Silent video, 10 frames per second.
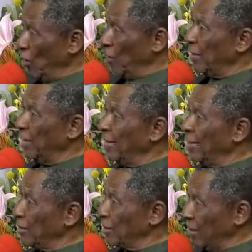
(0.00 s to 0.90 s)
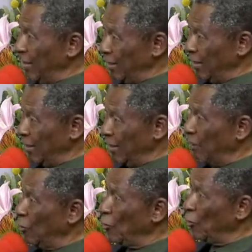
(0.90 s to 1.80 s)
that it is centered
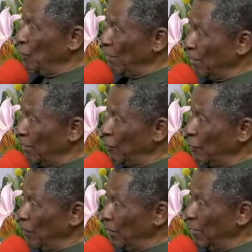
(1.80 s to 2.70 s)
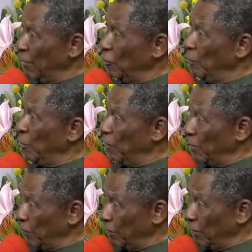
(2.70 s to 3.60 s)
around human development and human
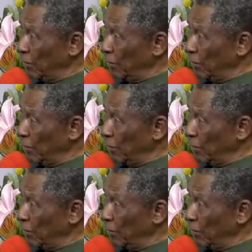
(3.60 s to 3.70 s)
welfare.